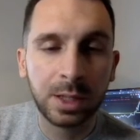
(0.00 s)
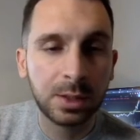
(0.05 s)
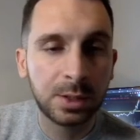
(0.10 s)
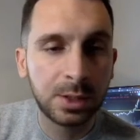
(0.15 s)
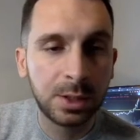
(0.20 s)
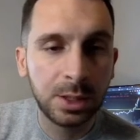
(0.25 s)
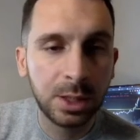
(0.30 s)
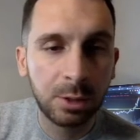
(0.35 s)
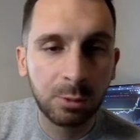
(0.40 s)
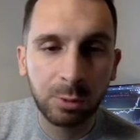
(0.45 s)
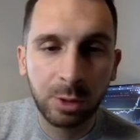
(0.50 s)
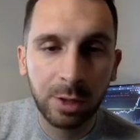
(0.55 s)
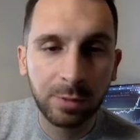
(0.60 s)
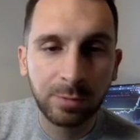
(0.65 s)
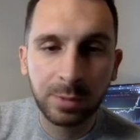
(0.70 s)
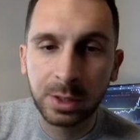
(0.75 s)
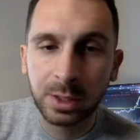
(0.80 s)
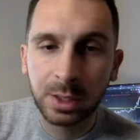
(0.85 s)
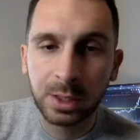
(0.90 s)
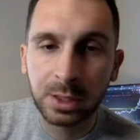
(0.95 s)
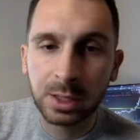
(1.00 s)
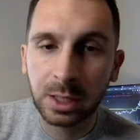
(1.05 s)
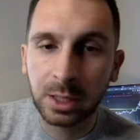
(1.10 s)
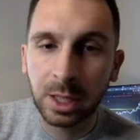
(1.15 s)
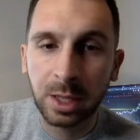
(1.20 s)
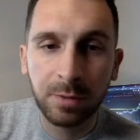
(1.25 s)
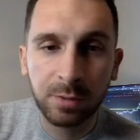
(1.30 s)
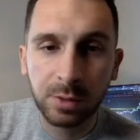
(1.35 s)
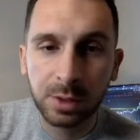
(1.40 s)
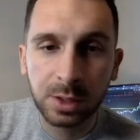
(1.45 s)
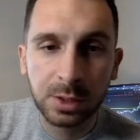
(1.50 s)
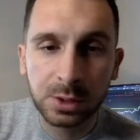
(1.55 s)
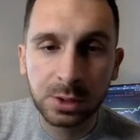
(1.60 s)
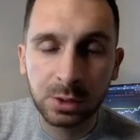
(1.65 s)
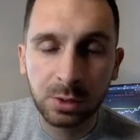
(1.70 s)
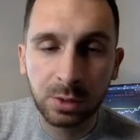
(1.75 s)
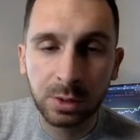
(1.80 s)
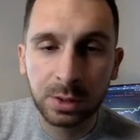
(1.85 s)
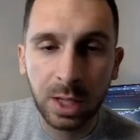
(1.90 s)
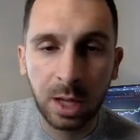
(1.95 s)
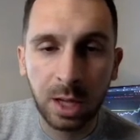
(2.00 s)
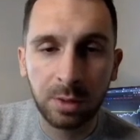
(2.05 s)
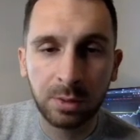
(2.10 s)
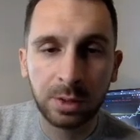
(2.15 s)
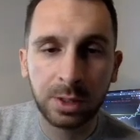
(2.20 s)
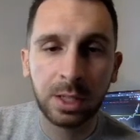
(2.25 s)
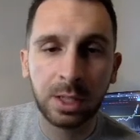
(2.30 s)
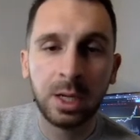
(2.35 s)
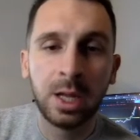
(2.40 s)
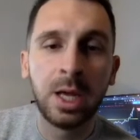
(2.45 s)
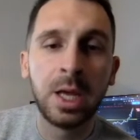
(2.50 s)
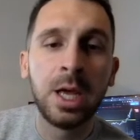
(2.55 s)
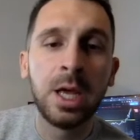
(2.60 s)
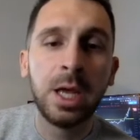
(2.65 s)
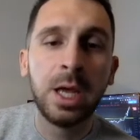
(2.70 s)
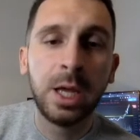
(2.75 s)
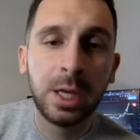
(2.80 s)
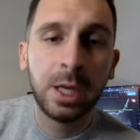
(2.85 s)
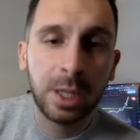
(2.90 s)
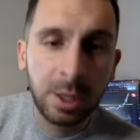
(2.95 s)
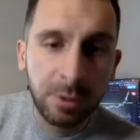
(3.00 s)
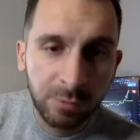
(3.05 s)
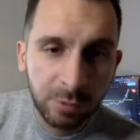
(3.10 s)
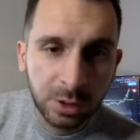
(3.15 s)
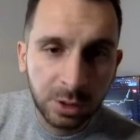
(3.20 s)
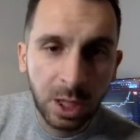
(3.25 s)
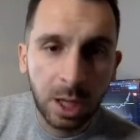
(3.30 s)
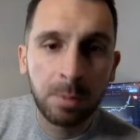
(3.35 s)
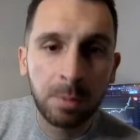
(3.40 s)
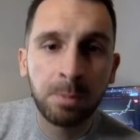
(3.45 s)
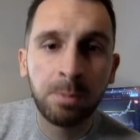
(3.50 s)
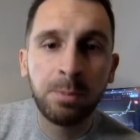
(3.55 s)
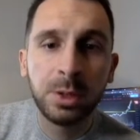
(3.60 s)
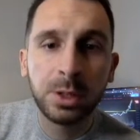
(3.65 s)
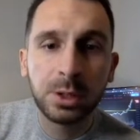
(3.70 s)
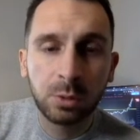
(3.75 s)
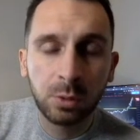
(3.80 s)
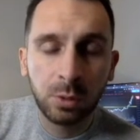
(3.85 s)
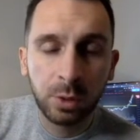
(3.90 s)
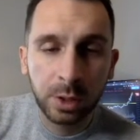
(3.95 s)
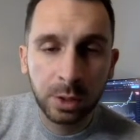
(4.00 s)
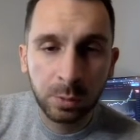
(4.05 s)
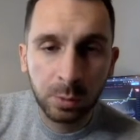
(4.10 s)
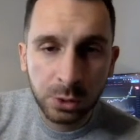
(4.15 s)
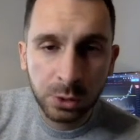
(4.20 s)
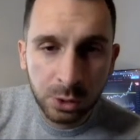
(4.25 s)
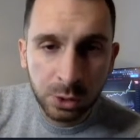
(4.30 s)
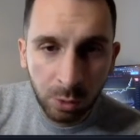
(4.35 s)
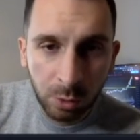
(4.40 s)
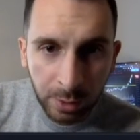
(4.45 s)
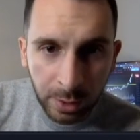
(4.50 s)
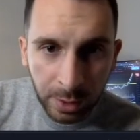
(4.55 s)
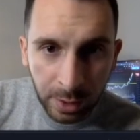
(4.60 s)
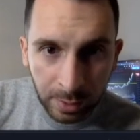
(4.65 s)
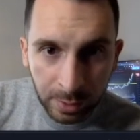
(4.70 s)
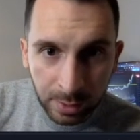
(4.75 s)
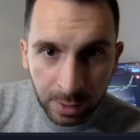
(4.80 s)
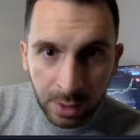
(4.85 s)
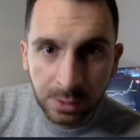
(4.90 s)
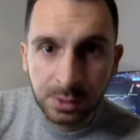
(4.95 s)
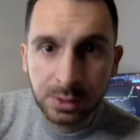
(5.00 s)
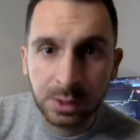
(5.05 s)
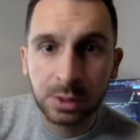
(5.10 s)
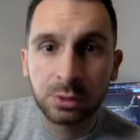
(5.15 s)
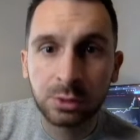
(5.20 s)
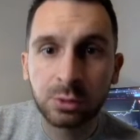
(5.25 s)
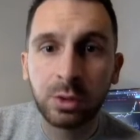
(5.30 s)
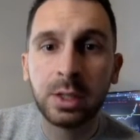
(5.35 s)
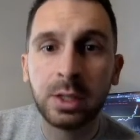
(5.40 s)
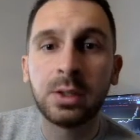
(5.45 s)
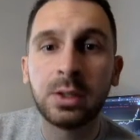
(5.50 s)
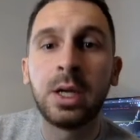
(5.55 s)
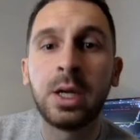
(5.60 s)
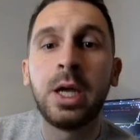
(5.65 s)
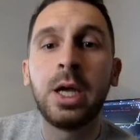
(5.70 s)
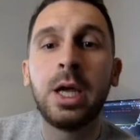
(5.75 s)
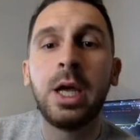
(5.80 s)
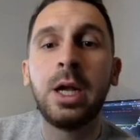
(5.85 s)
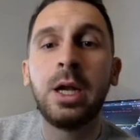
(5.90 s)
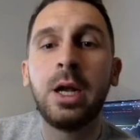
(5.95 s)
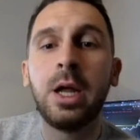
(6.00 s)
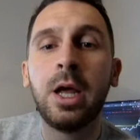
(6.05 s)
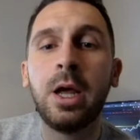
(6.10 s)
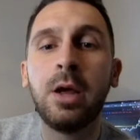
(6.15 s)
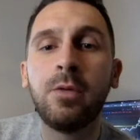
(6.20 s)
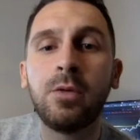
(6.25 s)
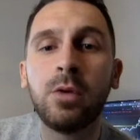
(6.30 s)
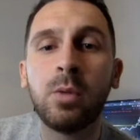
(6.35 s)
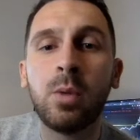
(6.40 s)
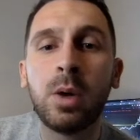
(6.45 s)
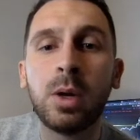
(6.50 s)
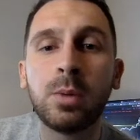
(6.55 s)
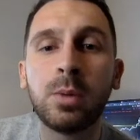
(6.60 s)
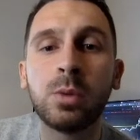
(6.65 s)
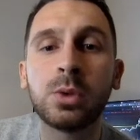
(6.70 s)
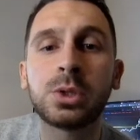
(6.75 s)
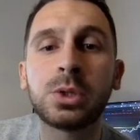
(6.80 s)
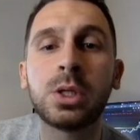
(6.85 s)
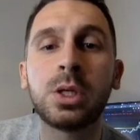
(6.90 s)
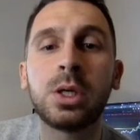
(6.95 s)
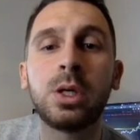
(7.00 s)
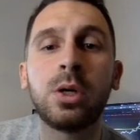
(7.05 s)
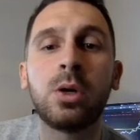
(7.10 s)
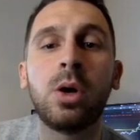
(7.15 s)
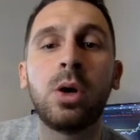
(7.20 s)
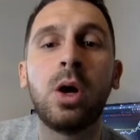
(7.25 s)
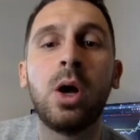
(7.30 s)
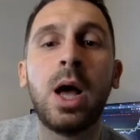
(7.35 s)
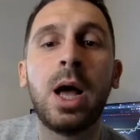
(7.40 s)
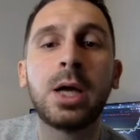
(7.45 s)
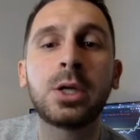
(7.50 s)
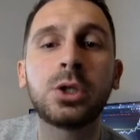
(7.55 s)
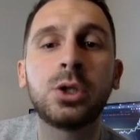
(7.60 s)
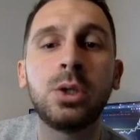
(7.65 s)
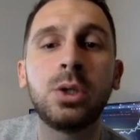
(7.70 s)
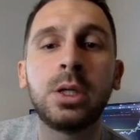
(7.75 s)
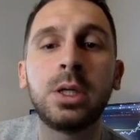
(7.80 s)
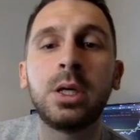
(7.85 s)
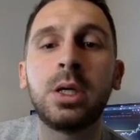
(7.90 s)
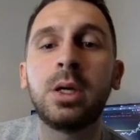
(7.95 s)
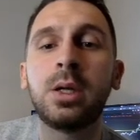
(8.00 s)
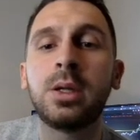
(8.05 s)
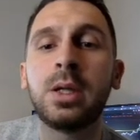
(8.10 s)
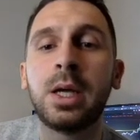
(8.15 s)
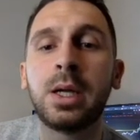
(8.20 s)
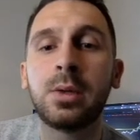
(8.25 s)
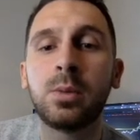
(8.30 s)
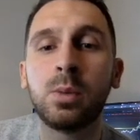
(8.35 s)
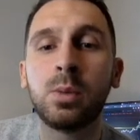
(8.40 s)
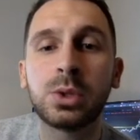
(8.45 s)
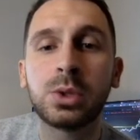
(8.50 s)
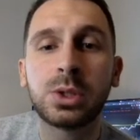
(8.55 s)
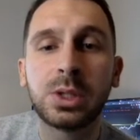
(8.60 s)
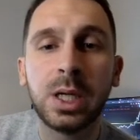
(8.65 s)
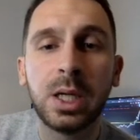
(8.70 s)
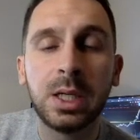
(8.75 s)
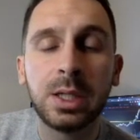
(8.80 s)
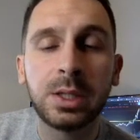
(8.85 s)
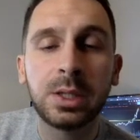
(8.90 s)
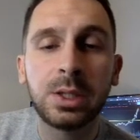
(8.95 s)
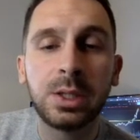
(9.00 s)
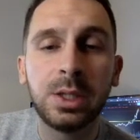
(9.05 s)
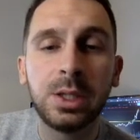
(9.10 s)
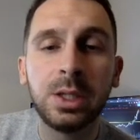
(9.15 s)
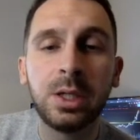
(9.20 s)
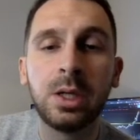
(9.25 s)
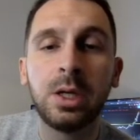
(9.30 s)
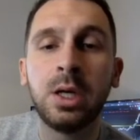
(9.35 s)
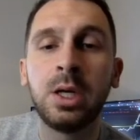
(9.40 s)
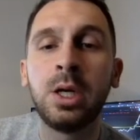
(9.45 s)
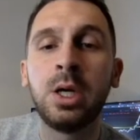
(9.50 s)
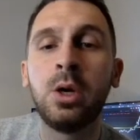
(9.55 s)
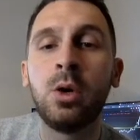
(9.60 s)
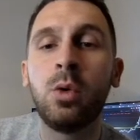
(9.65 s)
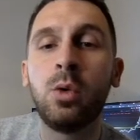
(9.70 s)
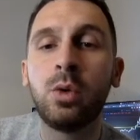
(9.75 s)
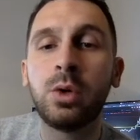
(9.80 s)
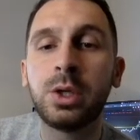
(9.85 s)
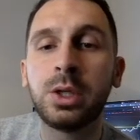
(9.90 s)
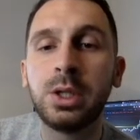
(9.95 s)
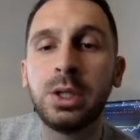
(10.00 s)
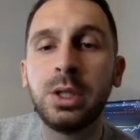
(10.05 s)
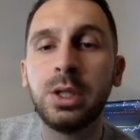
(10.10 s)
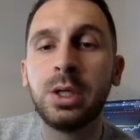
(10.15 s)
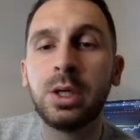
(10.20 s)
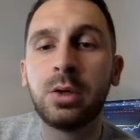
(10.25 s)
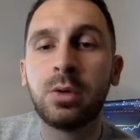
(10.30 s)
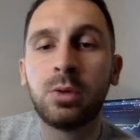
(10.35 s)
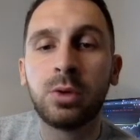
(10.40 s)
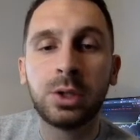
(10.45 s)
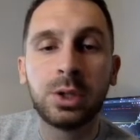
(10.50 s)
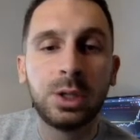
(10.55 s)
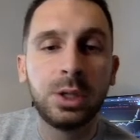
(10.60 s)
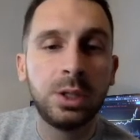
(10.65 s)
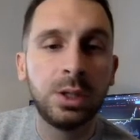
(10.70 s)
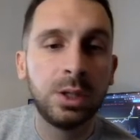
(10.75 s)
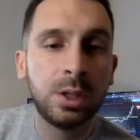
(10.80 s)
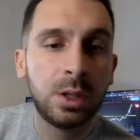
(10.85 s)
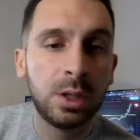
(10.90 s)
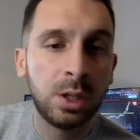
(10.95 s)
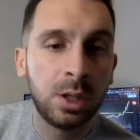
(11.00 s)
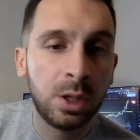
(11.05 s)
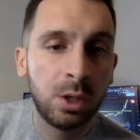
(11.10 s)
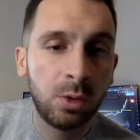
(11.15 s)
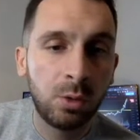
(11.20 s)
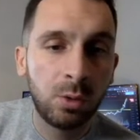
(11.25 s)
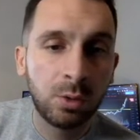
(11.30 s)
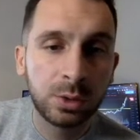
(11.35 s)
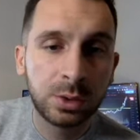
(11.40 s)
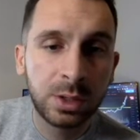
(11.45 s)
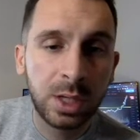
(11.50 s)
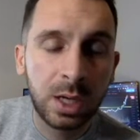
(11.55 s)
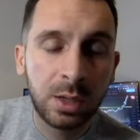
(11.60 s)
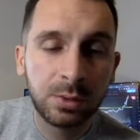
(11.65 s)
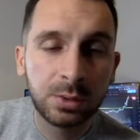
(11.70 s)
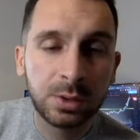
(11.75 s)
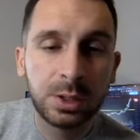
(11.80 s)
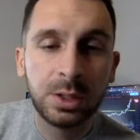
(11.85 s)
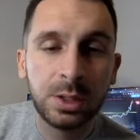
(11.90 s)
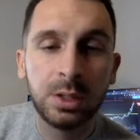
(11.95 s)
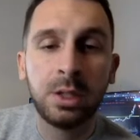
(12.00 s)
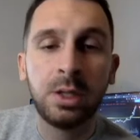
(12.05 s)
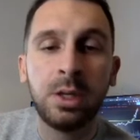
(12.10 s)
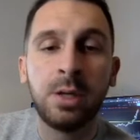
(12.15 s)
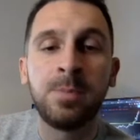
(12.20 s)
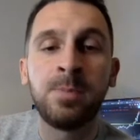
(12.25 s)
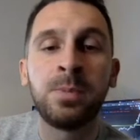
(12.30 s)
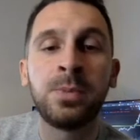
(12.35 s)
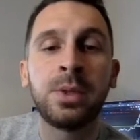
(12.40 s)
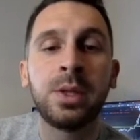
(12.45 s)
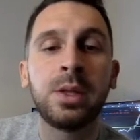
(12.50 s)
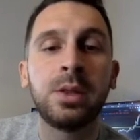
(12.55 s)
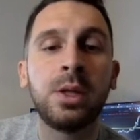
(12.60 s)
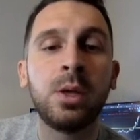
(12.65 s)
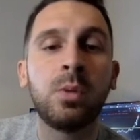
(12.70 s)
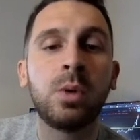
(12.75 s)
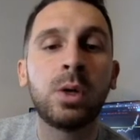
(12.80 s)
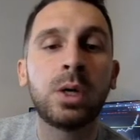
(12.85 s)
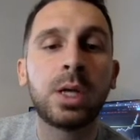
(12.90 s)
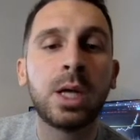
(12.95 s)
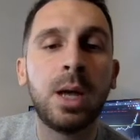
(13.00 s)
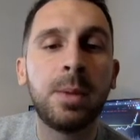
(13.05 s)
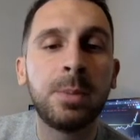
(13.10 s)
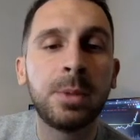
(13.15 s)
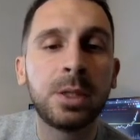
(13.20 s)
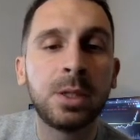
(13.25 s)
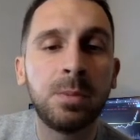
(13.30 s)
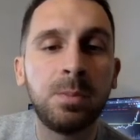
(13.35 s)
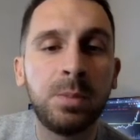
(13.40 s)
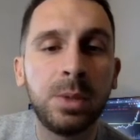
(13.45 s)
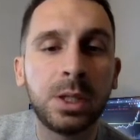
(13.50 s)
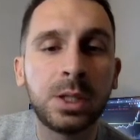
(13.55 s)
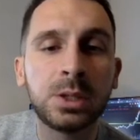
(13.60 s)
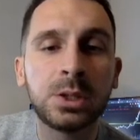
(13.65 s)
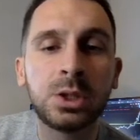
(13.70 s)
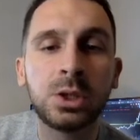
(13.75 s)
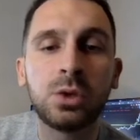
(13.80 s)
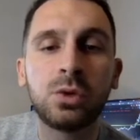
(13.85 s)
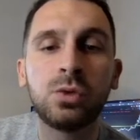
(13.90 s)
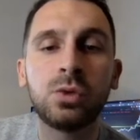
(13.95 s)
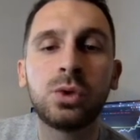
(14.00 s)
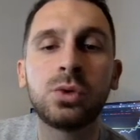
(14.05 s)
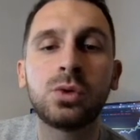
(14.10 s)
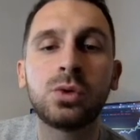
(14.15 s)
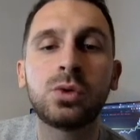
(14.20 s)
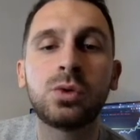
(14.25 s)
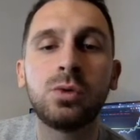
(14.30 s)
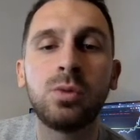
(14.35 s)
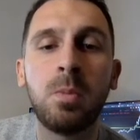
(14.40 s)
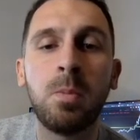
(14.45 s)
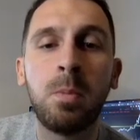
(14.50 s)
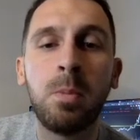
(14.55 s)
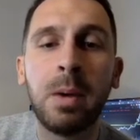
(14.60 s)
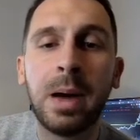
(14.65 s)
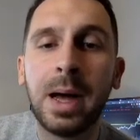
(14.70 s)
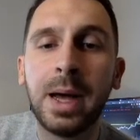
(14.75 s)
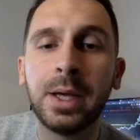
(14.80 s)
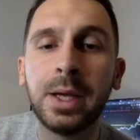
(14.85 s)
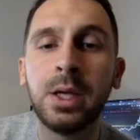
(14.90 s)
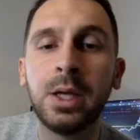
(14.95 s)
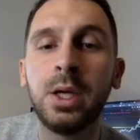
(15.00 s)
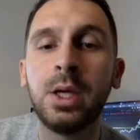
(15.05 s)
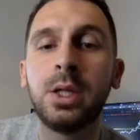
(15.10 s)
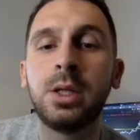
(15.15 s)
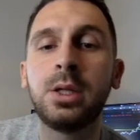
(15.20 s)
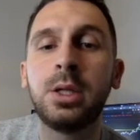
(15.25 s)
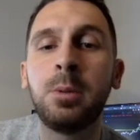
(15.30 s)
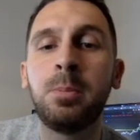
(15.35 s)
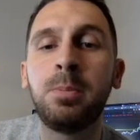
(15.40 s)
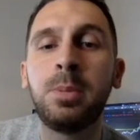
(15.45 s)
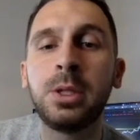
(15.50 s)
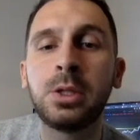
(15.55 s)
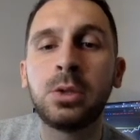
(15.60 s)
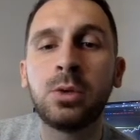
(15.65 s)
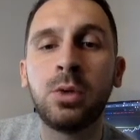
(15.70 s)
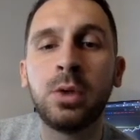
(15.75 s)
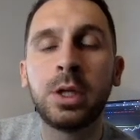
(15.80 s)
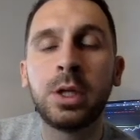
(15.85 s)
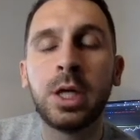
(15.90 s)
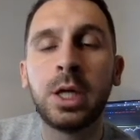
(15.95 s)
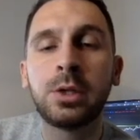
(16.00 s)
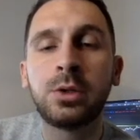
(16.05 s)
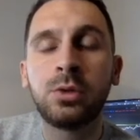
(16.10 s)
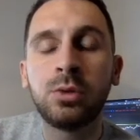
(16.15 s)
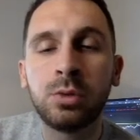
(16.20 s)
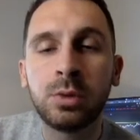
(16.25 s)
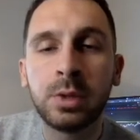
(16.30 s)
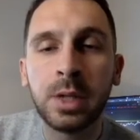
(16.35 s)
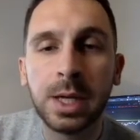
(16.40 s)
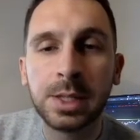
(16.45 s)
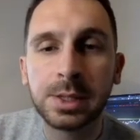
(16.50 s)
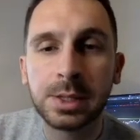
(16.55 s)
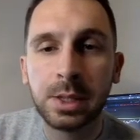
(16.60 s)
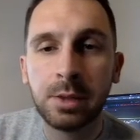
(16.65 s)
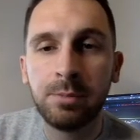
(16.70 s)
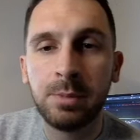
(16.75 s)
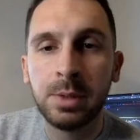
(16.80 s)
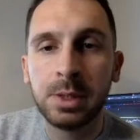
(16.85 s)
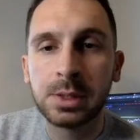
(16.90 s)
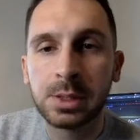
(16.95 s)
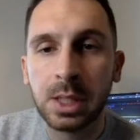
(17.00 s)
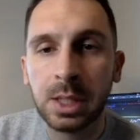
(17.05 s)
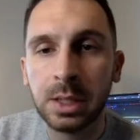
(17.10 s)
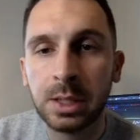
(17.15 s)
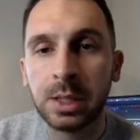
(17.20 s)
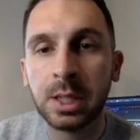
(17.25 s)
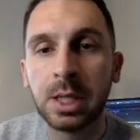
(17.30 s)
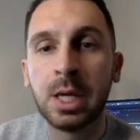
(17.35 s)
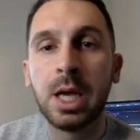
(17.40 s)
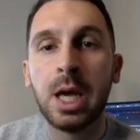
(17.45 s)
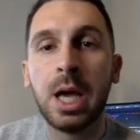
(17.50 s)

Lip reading: Here we have been thinking that everything is going down again, and every time Bitcoin was going against the trend and everyone was actually that was selling here or here or here or down here, they were coming, the big institutions, to buy the Bitcoin that you guys have been selling.